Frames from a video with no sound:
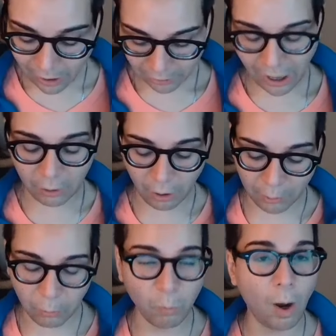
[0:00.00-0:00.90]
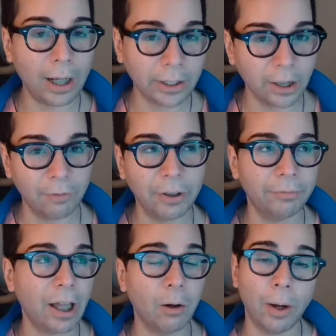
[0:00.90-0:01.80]
They're not quite wise enough.
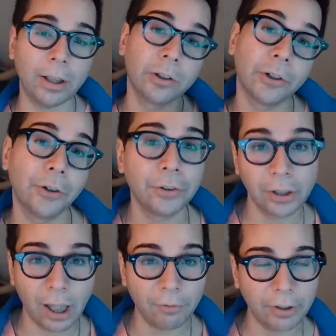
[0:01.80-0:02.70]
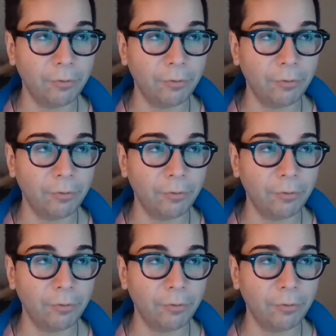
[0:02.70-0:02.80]
They've not quite learned enough.